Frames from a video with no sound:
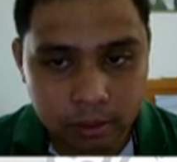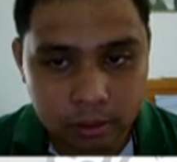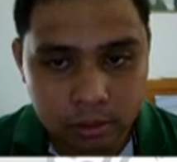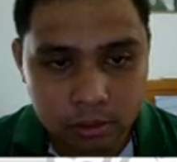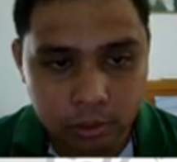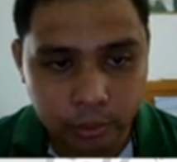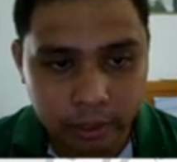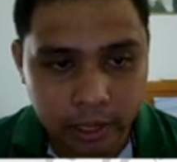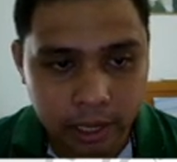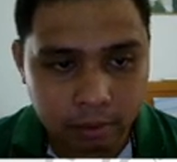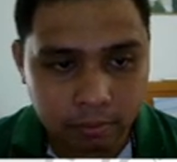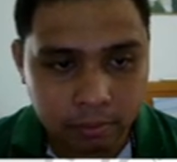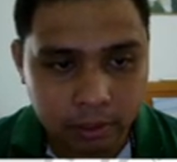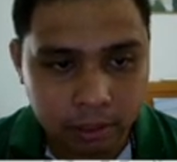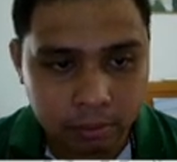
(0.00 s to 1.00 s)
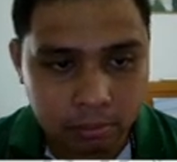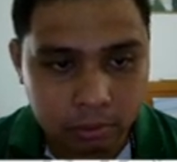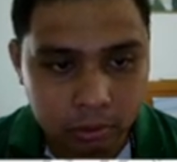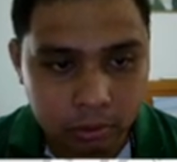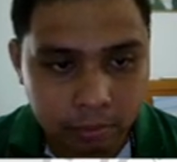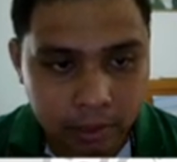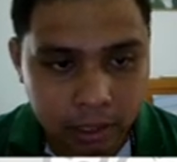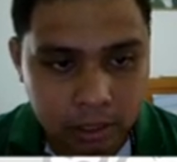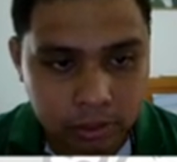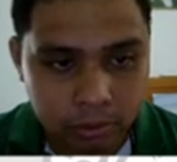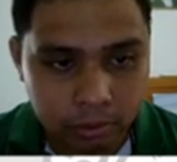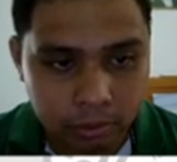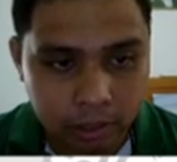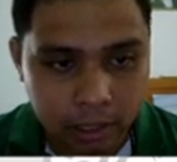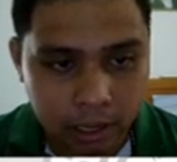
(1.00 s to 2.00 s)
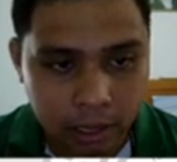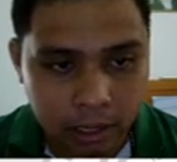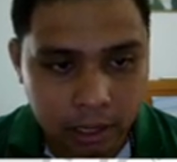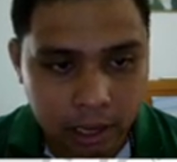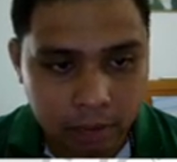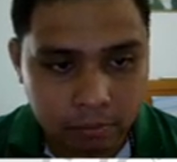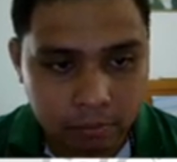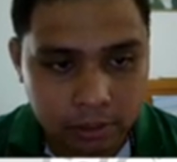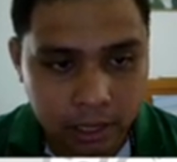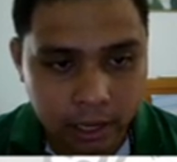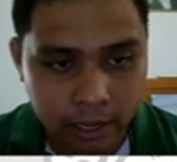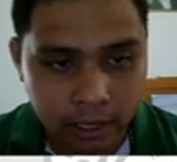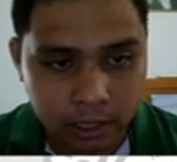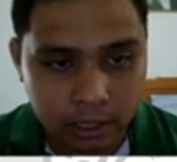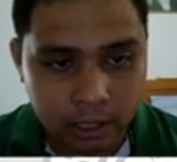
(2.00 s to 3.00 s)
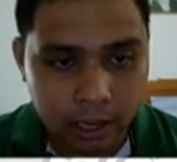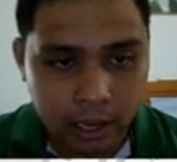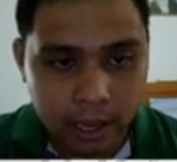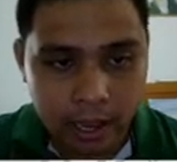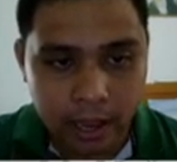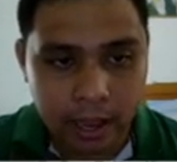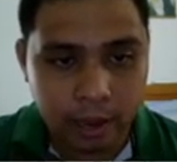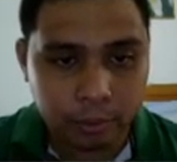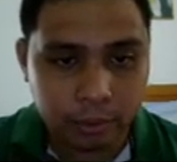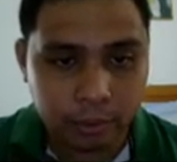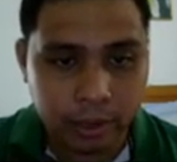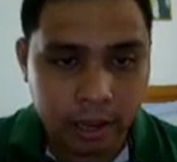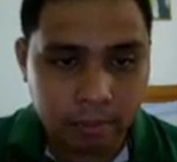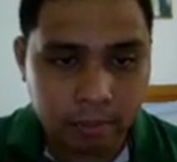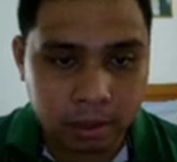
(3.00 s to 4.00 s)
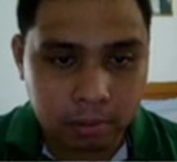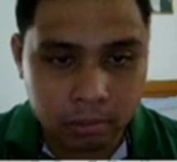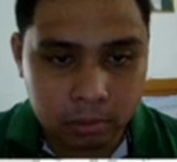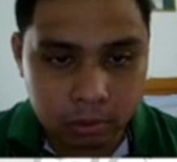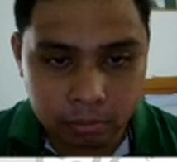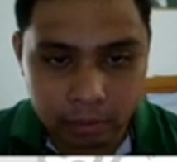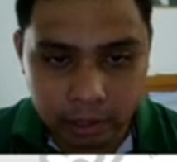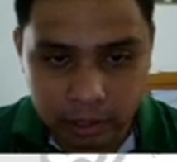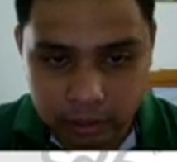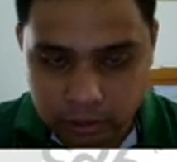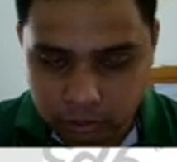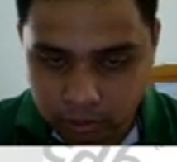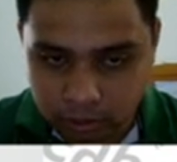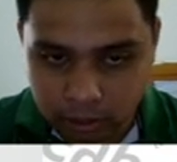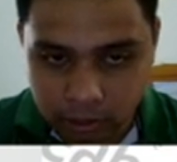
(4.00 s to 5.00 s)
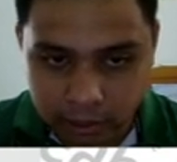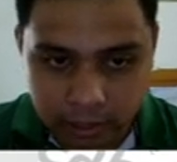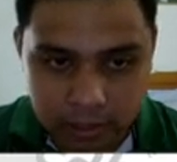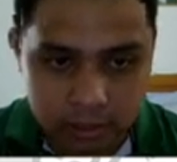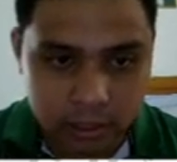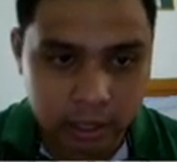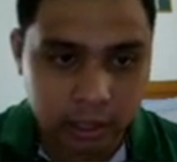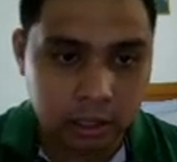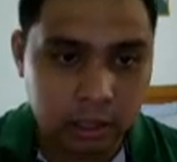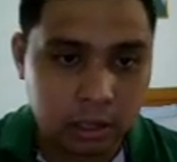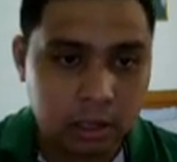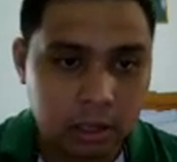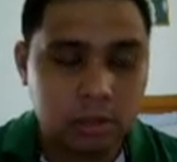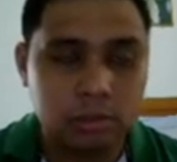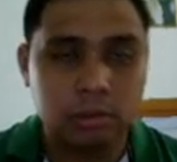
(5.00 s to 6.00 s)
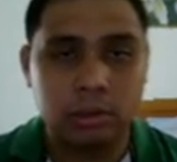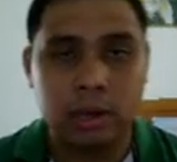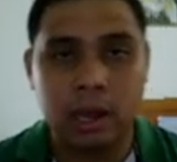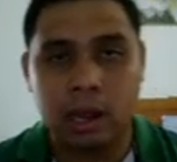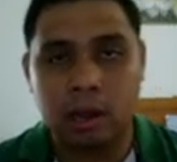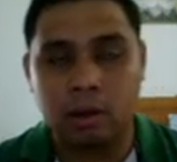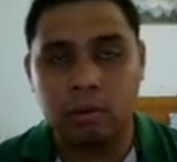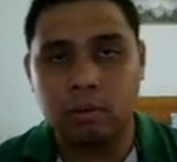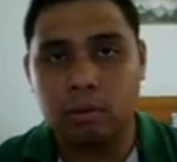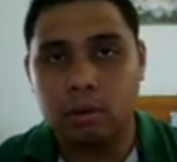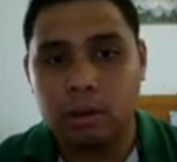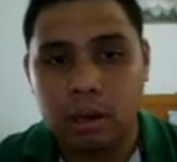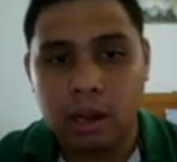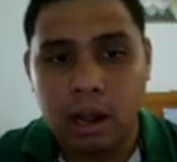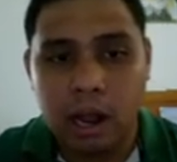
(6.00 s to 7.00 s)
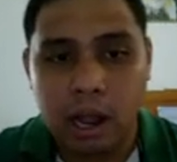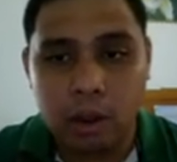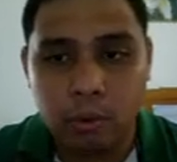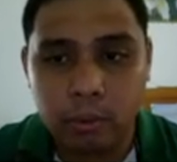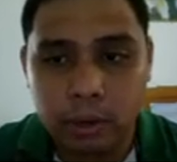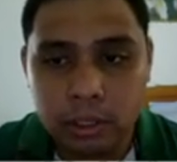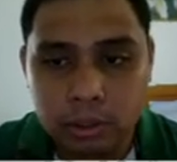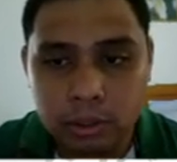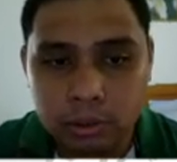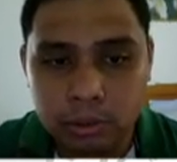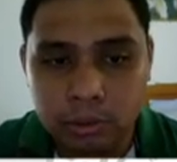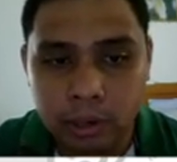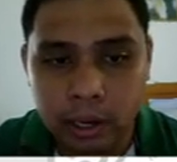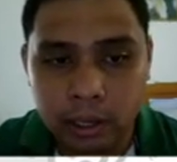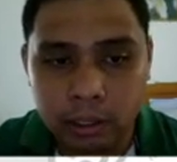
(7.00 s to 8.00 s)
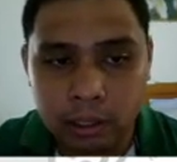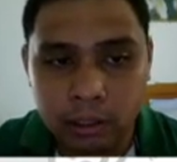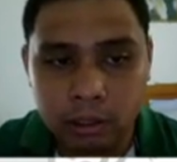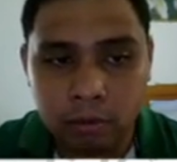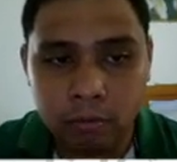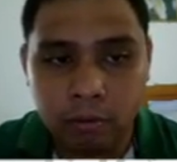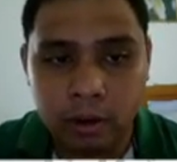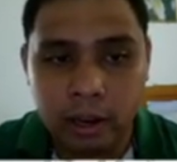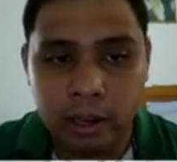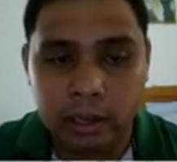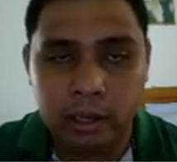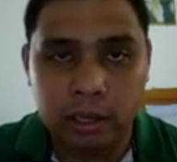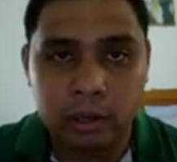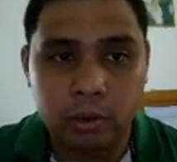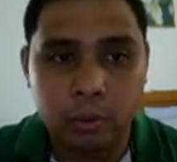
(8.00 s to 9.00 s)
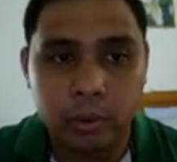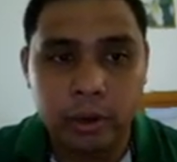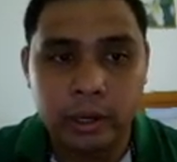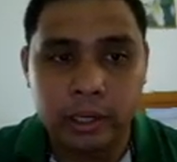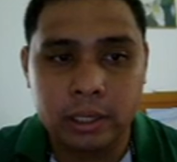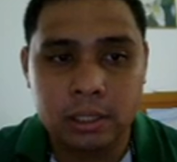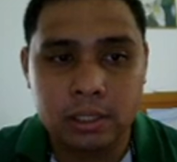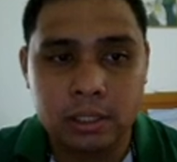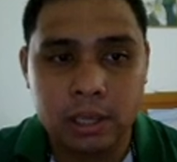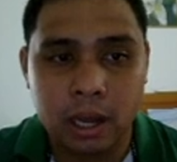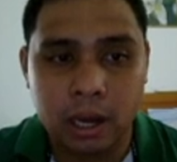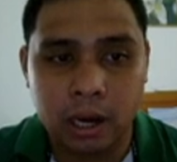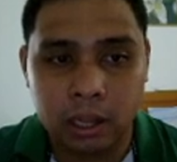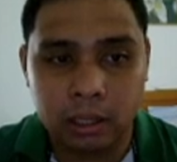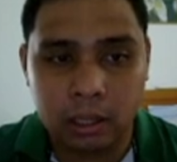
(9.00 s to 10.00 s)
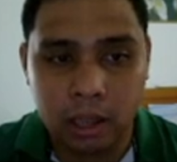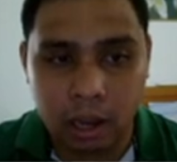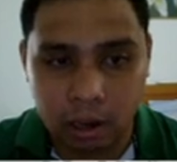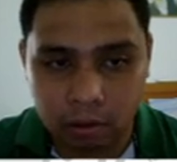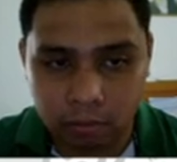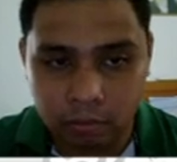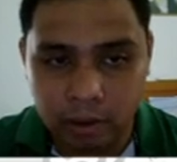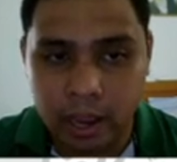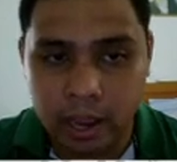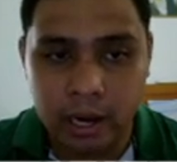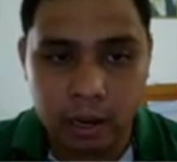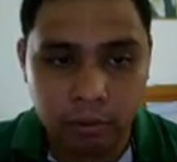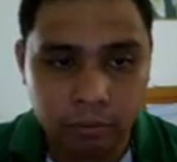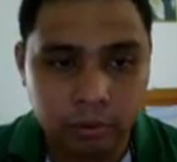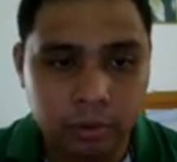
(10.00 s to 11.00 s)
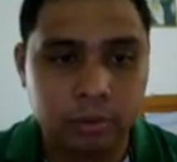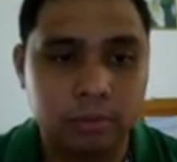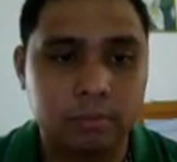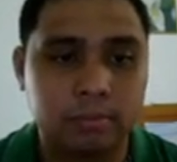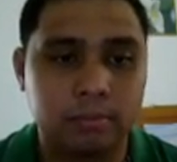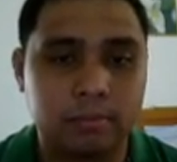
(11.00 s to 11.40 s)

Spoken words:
So we have here blueberries on the left side, and we have the blueberries on the right side. So now I want you to identify where is a lot of and a few.